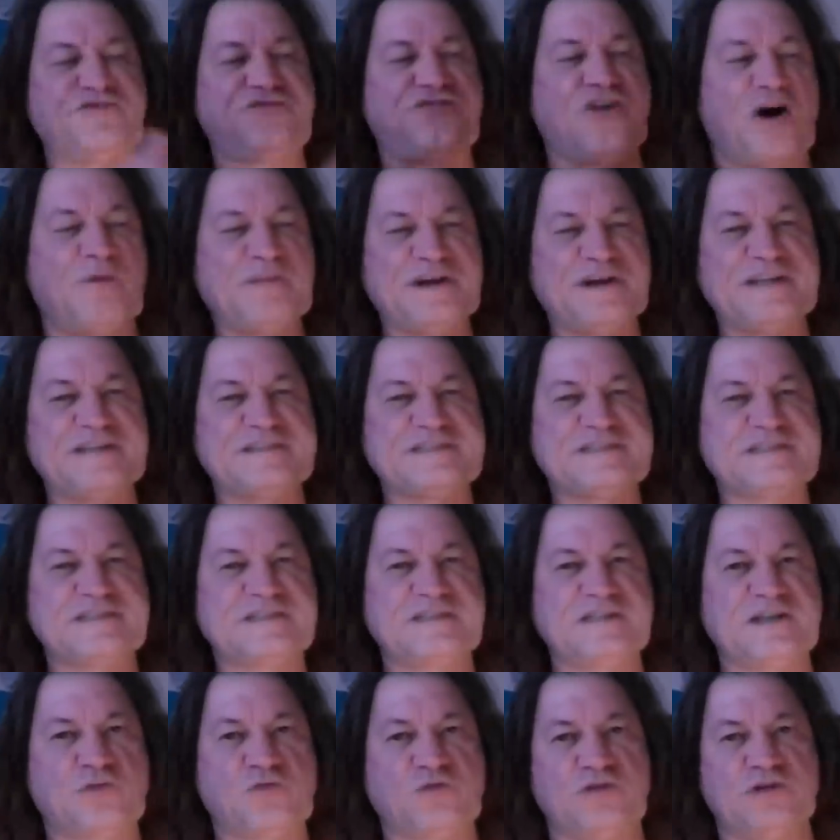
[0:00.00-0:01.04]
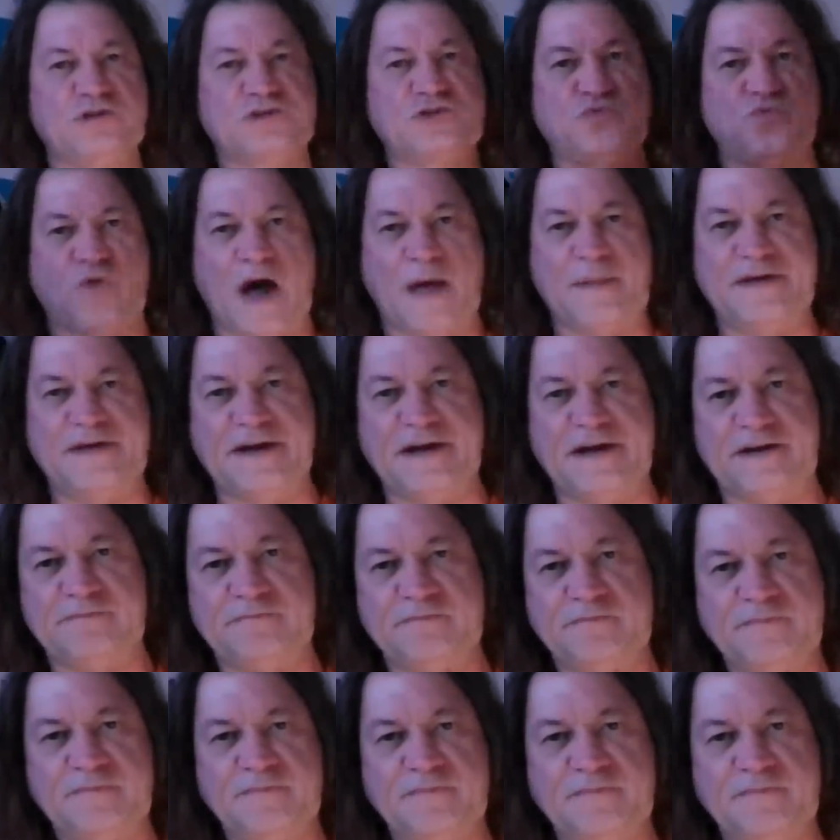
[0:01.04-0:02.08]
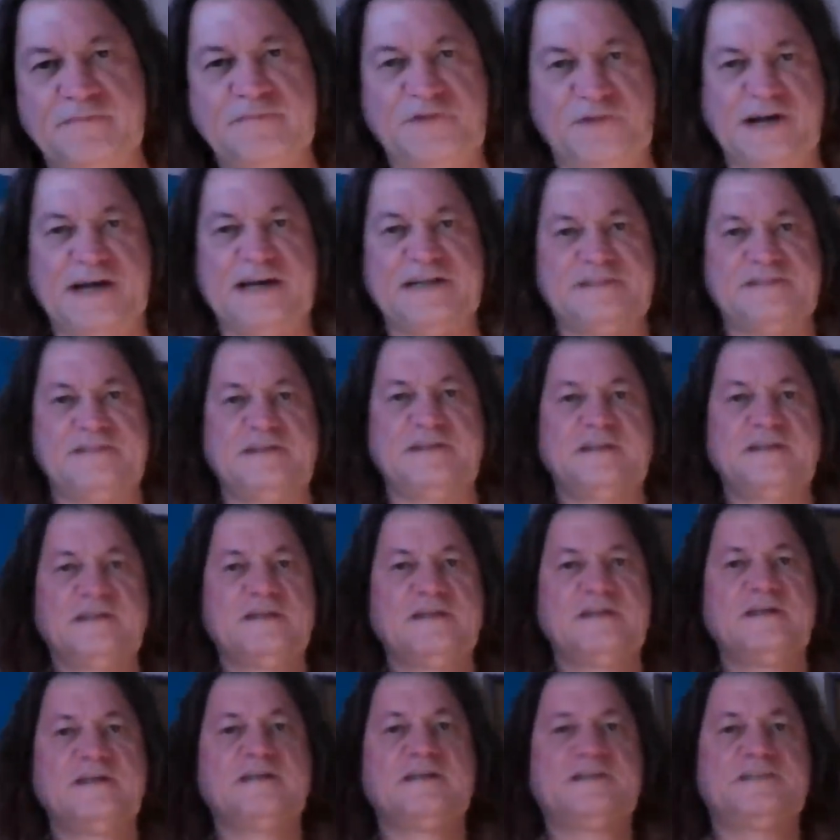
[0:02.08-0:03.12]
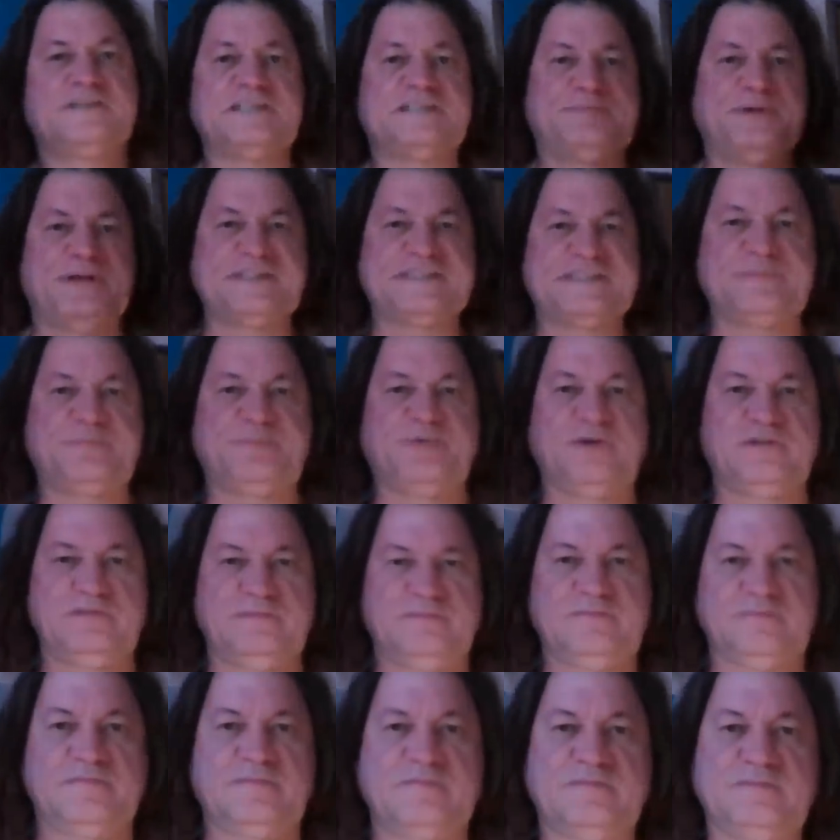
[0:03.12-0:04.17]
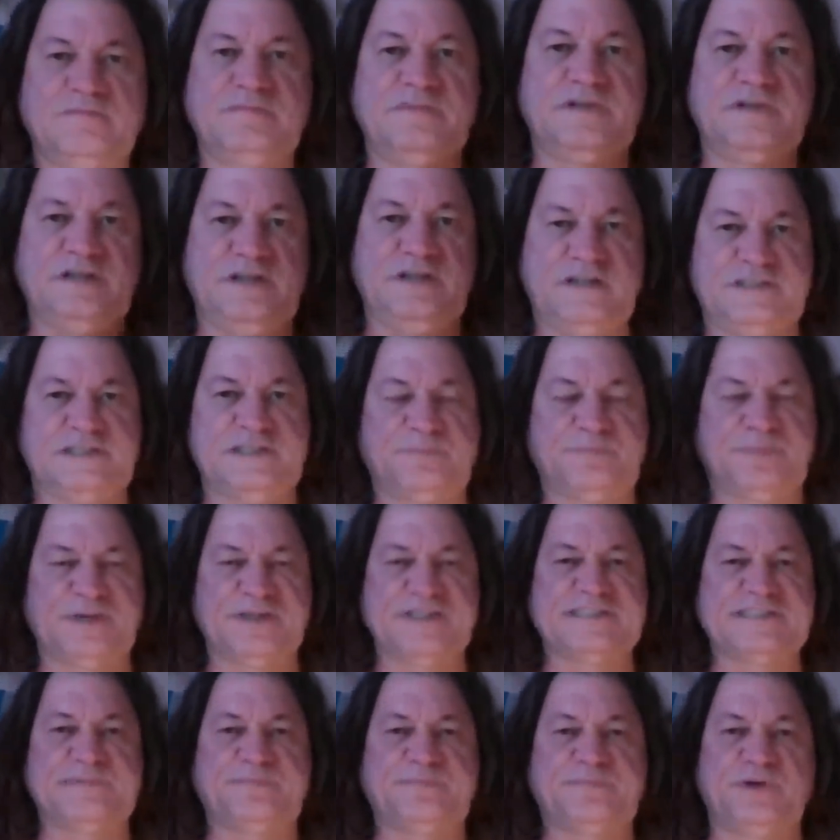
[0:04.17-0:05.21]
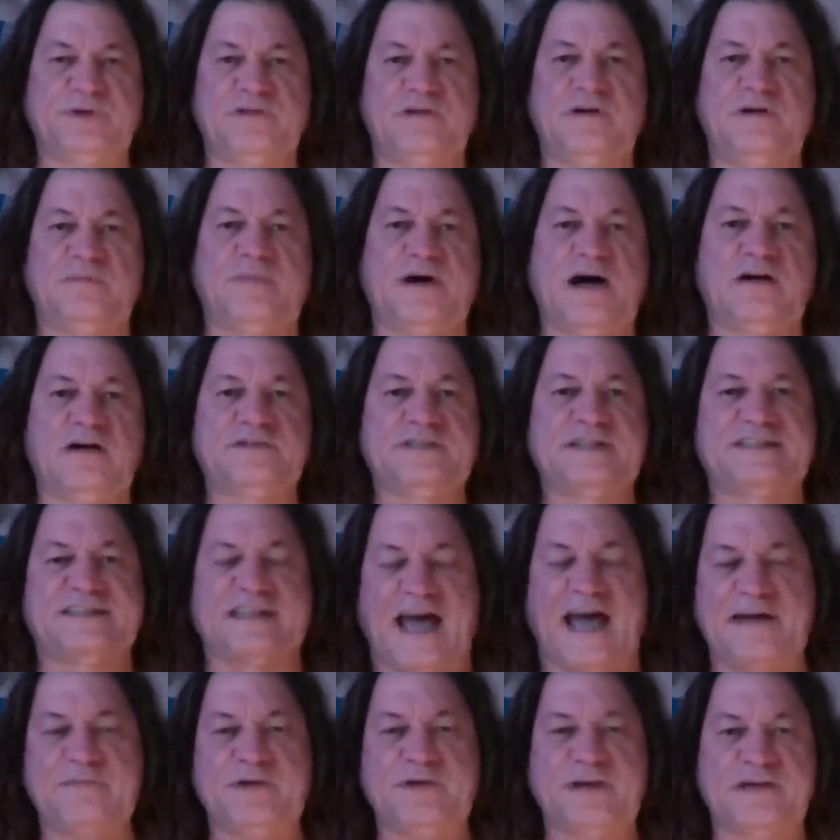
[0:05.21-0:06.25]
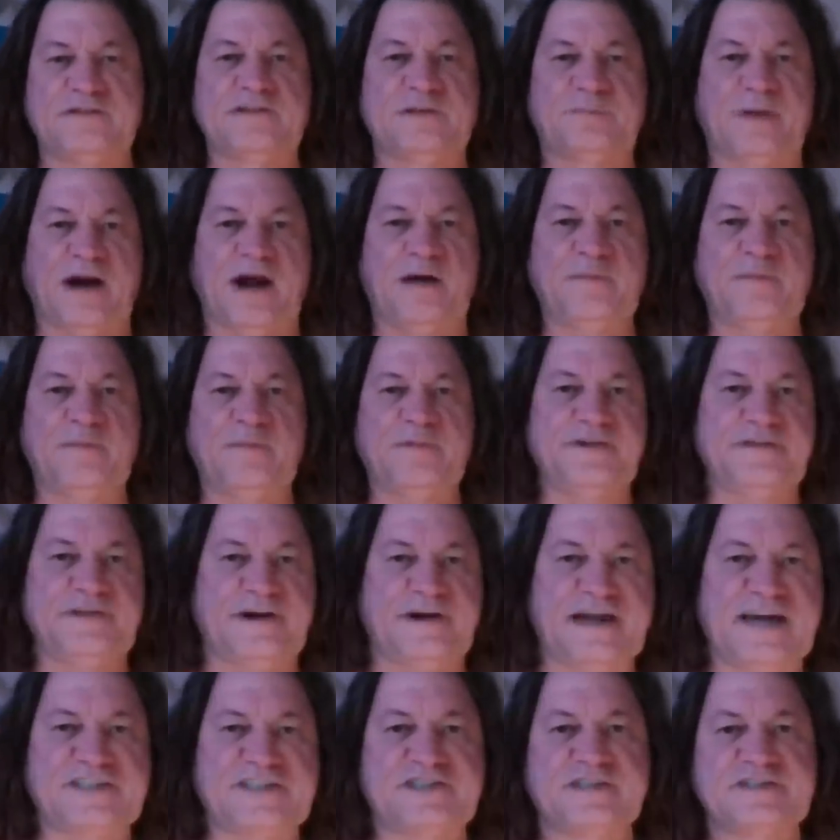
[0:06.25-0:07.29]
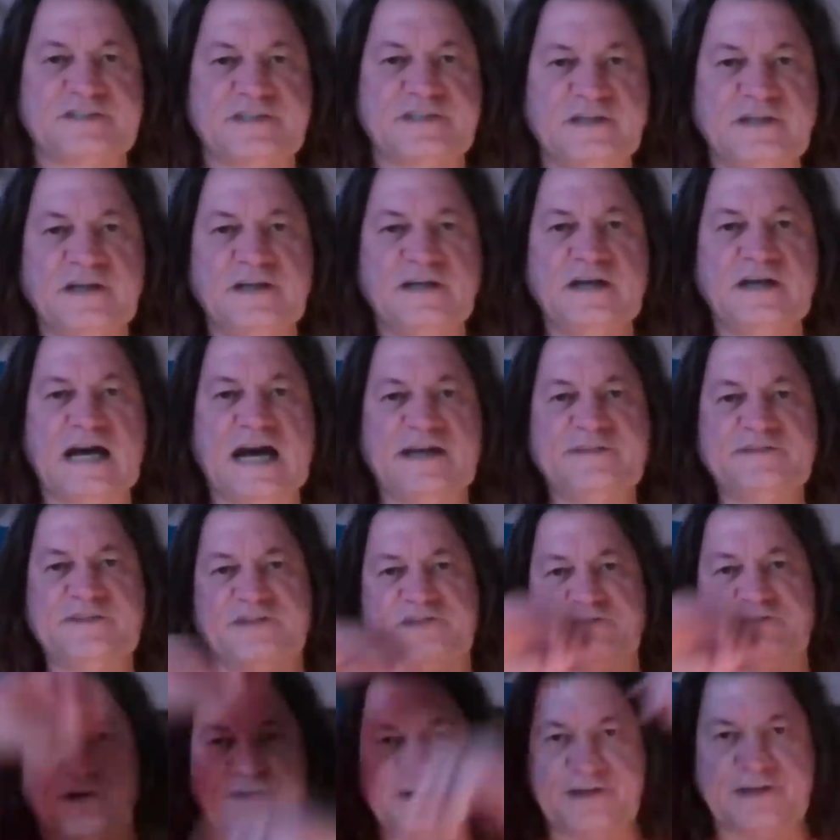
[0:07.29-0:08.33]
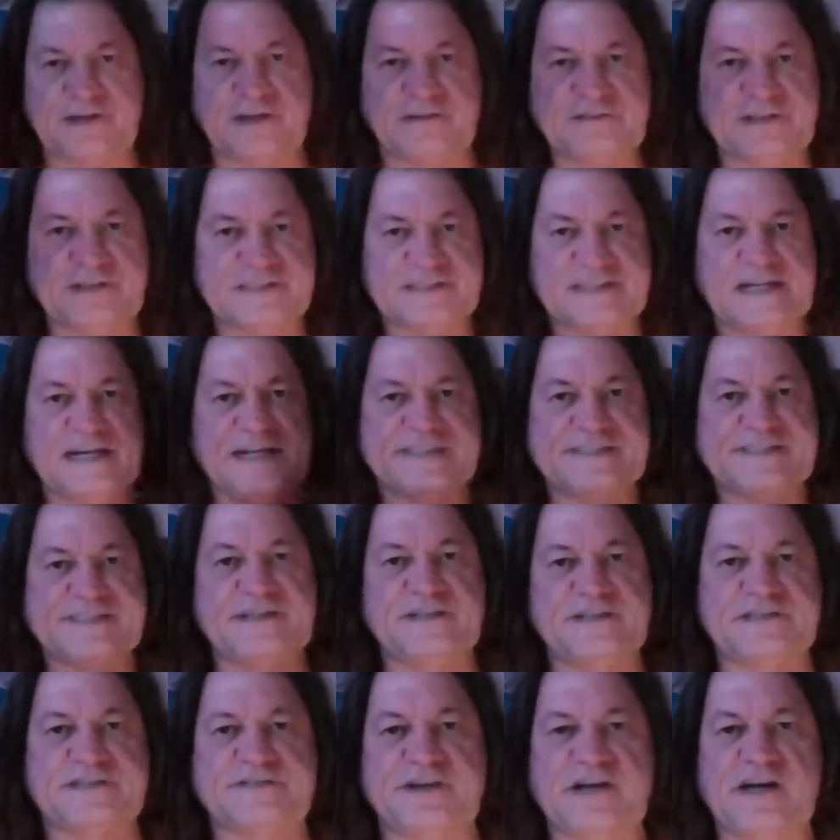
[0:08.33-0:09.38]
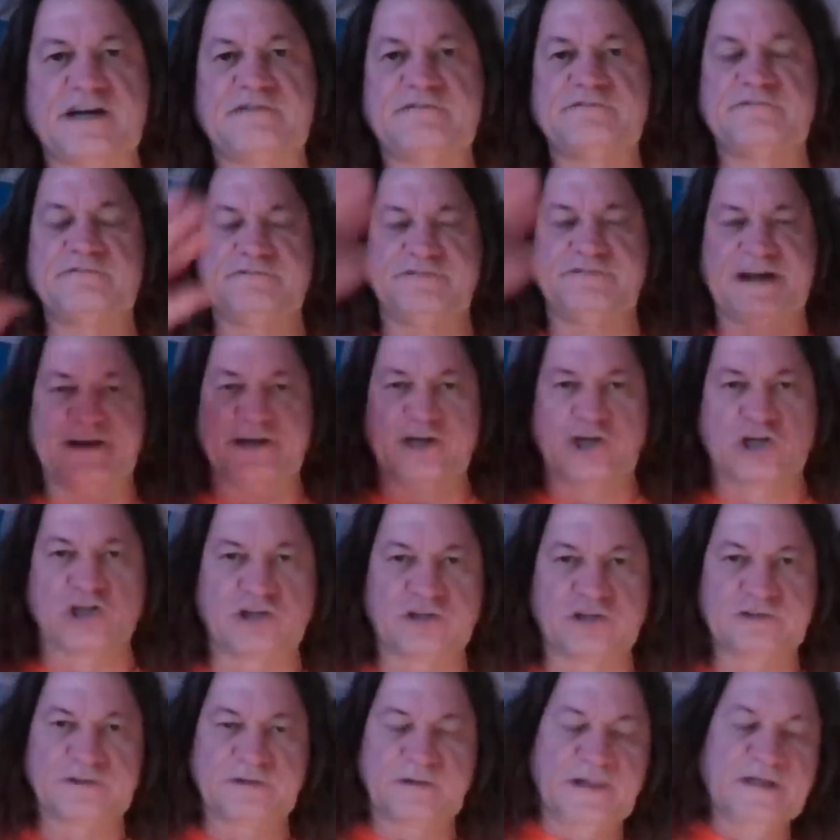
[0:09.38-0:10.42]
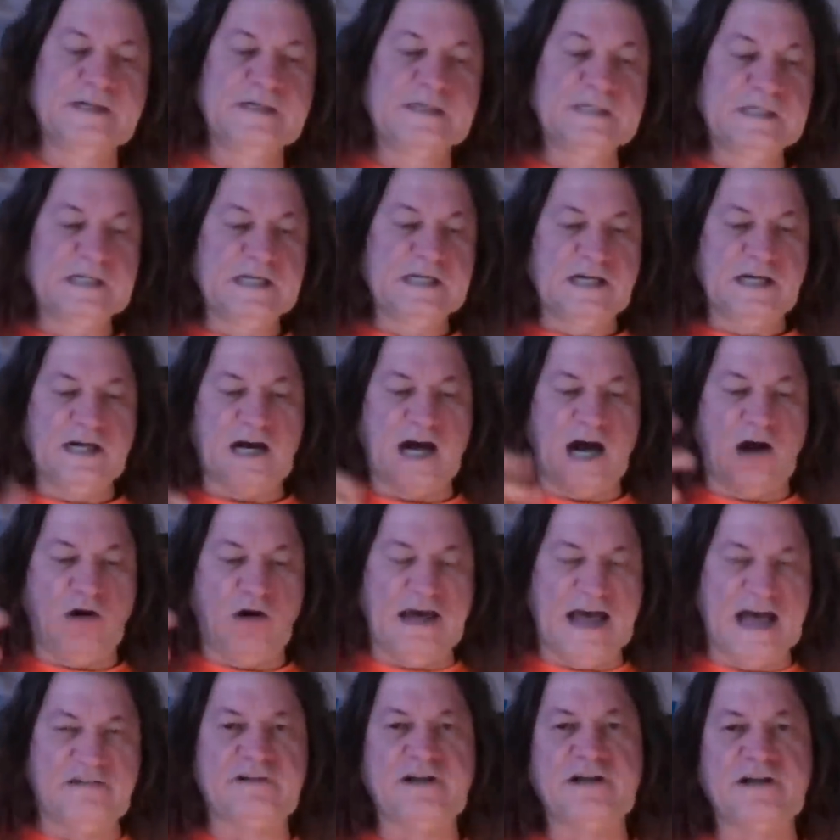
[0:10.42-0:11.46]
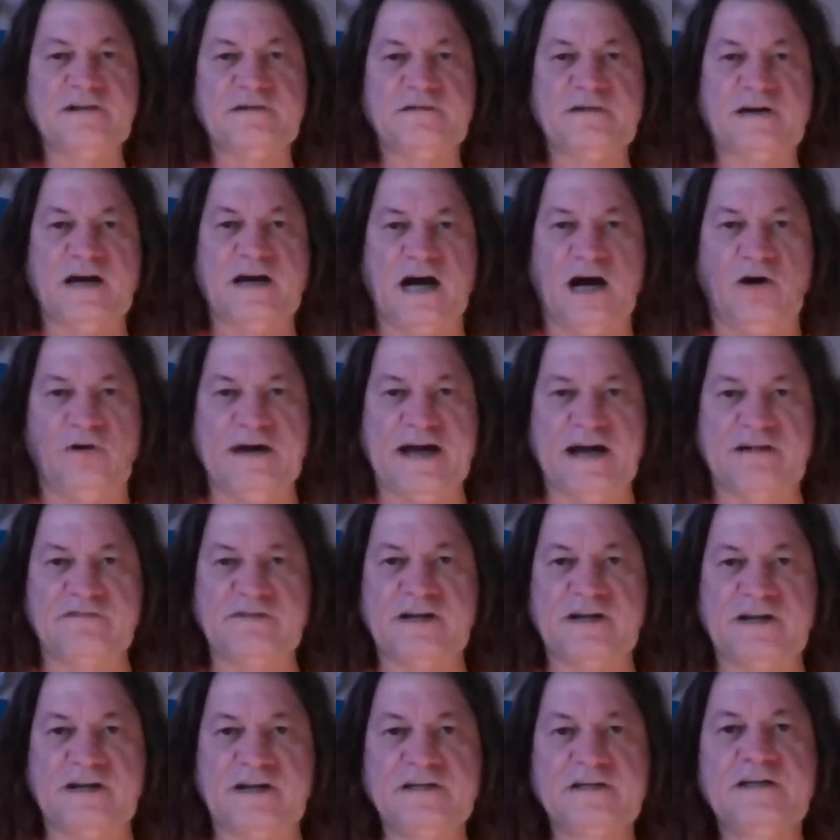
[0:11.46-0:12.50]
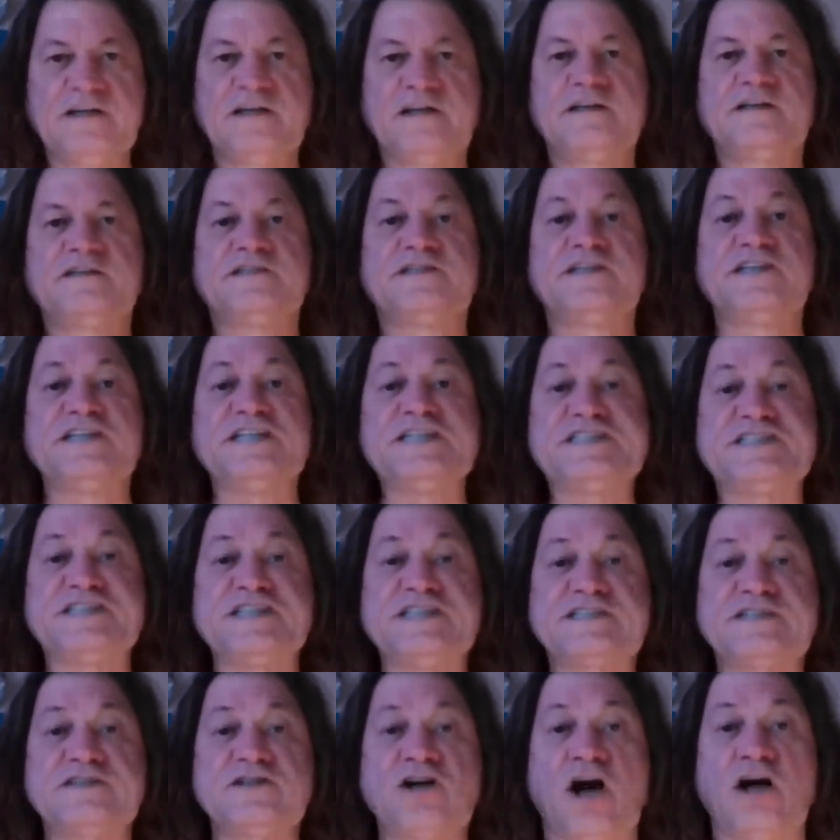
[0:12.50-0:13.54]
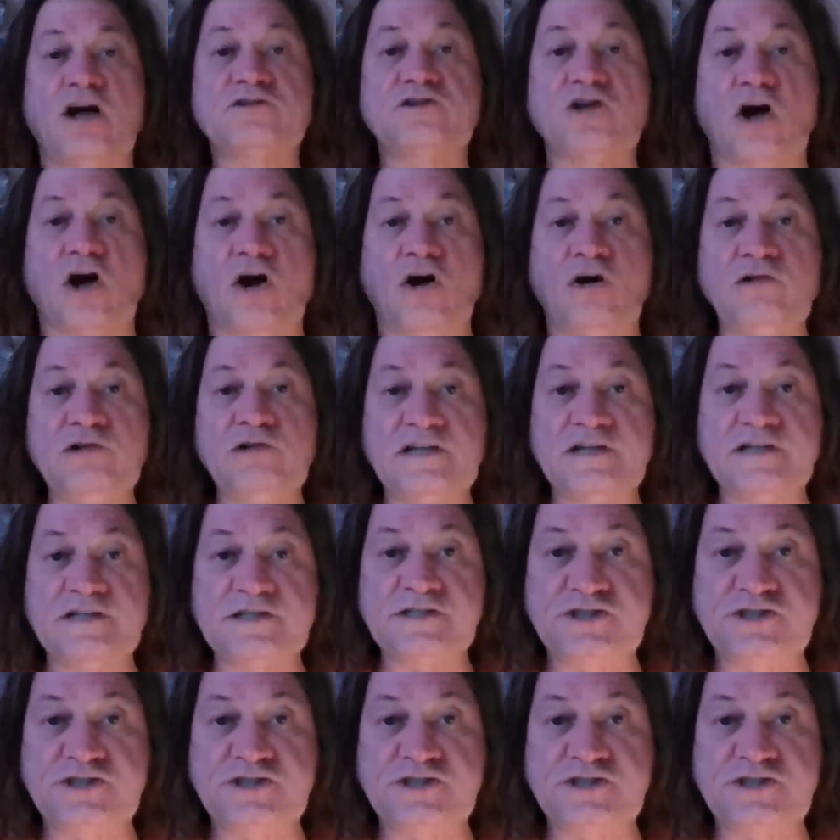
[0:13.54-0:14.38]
4 minutes equals 1 year, right? This principle is the principle about the timing of the primary directions and the turning of the celestial sphere. Very good. However, this is not only